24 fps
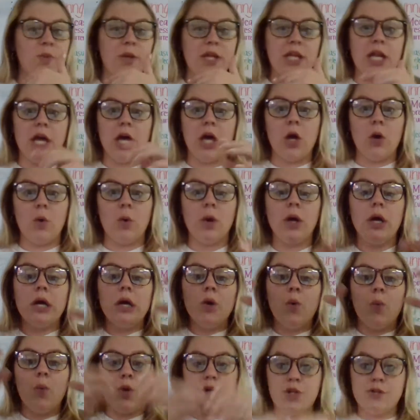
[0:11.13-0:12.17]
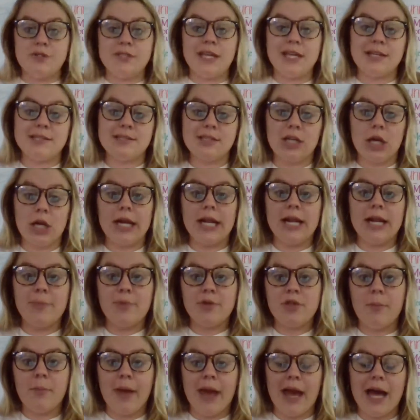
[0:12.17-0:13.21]
We know when you set a circuit up
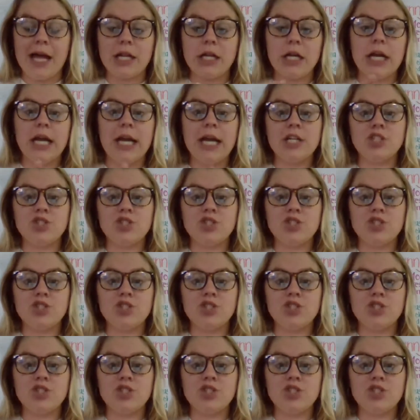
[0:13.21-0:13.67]
with a battery,